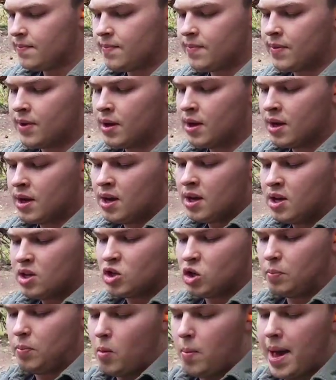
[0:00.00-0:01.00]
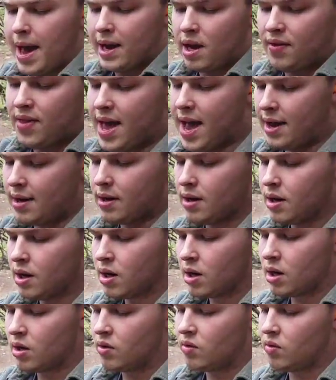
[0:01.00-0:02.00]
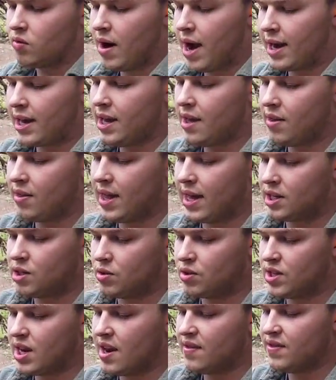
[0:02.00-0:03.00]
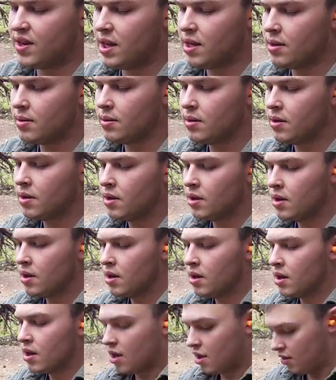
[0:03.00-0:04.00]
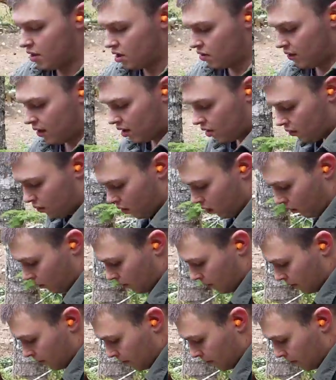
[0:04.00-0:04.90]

So you pull back on that racket, that's your safety, and then you're ready to roll.